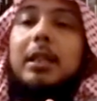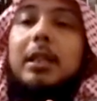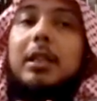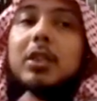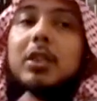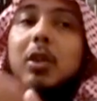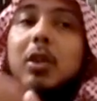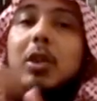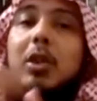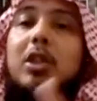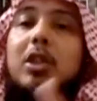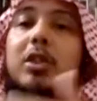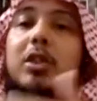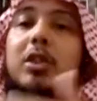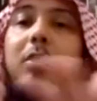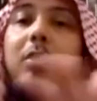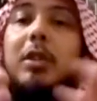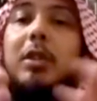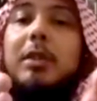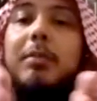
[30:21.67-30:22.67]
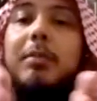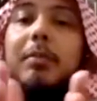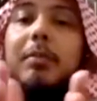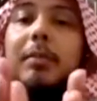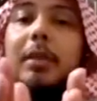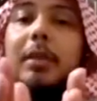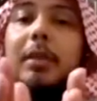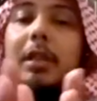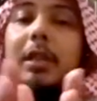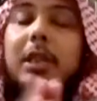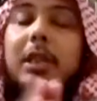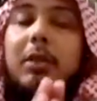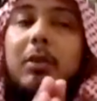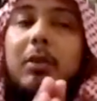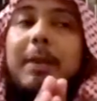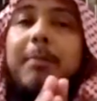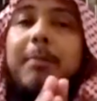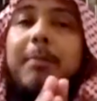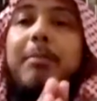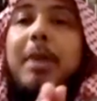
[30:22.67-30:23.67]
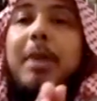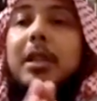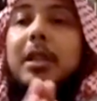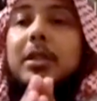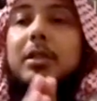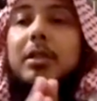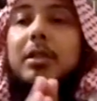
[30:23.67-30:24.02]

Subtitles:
slowly, it will impact